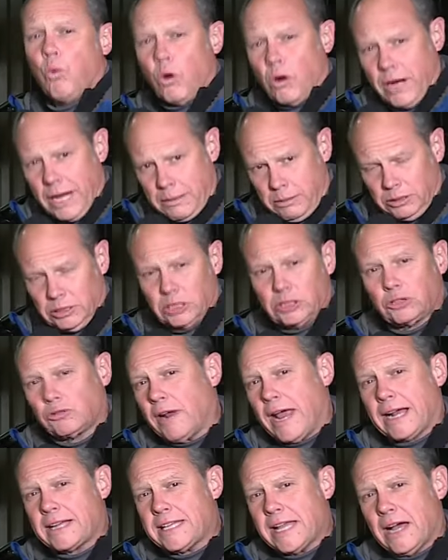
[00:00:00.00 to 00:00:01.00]
were able to
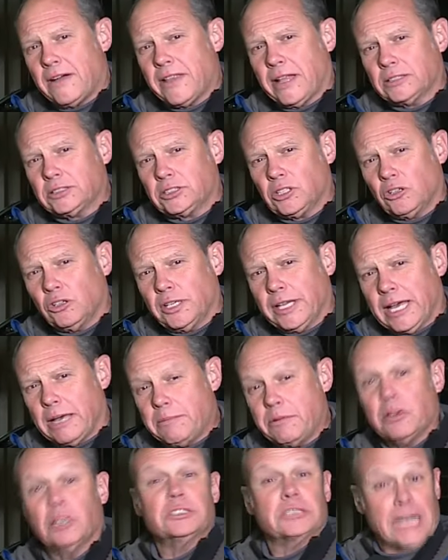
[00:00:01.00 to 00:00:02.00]
track down that stolen
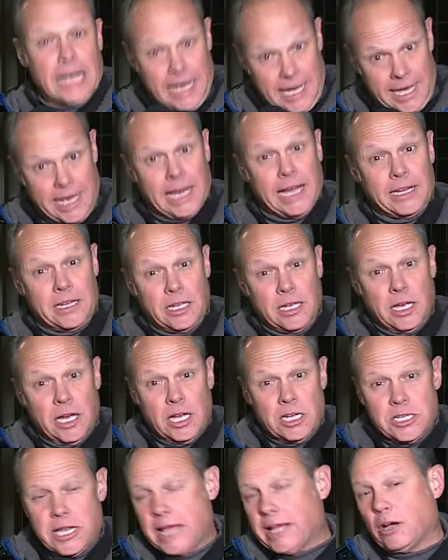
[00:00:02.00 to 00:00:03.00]
ambulance and
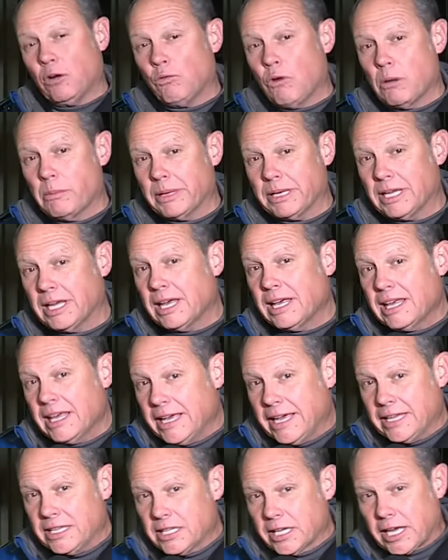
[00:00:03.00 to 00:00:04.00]
take a woman
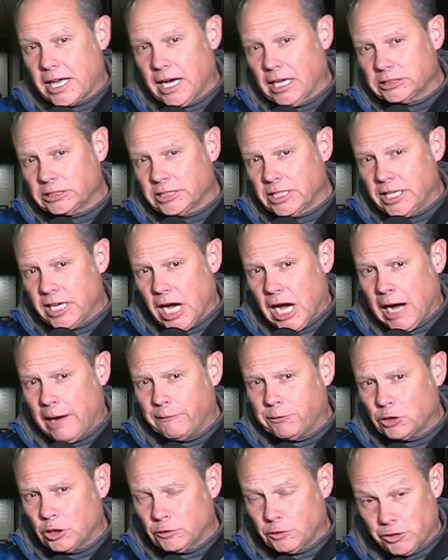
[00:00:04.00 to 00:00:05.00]
in the custody.
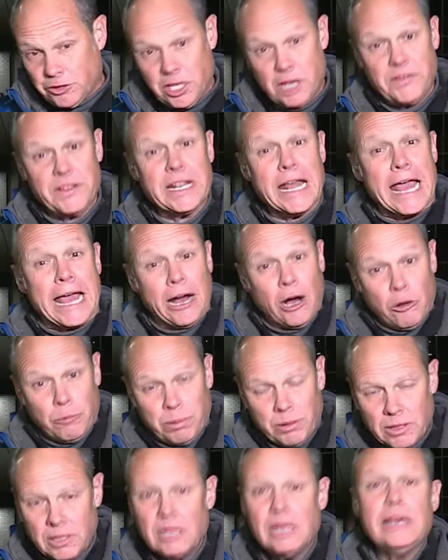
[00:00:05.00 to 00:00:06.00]
Officers receiving help
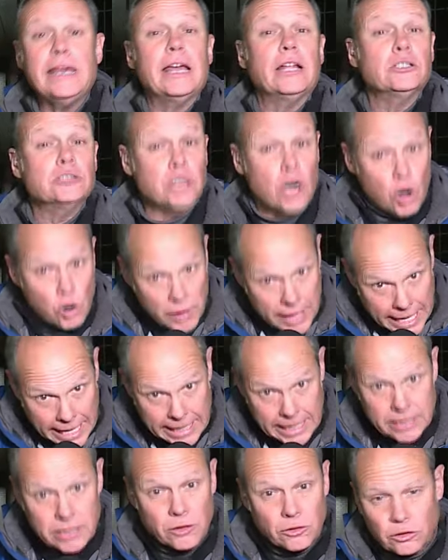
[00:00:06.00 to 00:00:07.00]
in
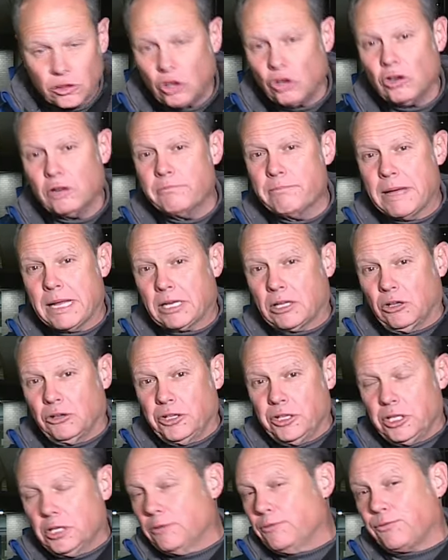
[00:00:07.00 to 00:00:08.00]
locating the stolen medical
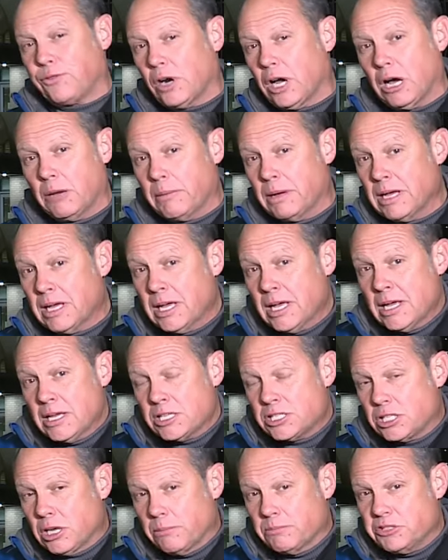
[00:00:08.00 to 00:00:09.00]
unit from
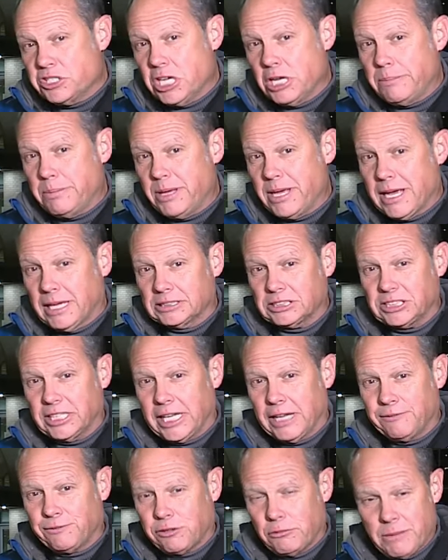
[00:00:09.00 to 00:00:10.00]
some GPS
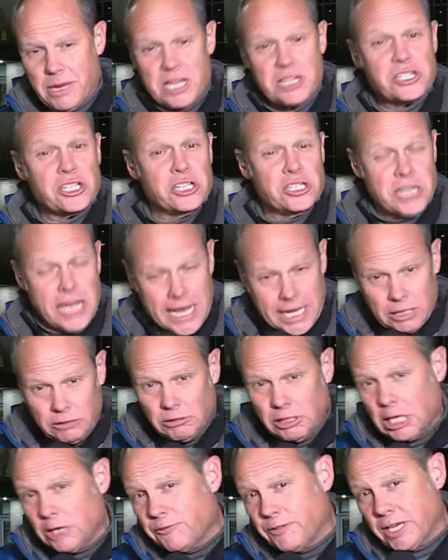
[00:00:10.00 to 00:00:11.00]
information. Take a
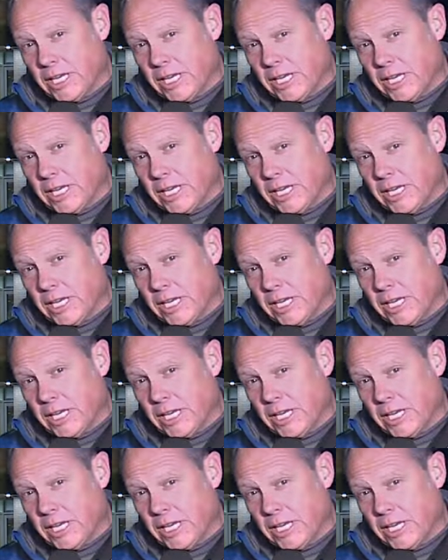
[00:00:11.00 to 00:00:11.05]
look at